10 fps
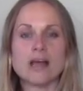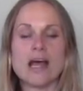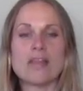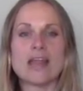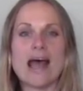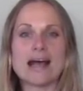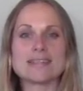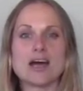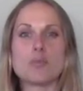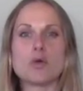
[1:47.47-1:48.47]
And then
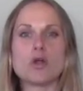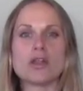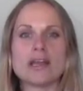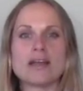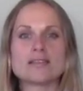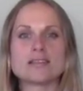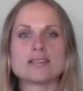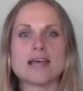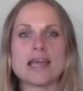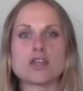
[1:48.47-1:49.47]
exhale, pull it in nice
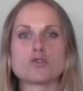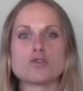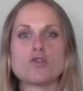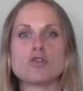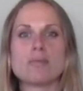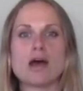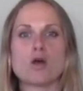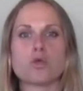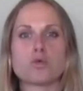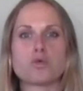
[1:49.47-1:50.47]
and tight through the
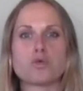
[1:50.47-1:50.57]
mouth.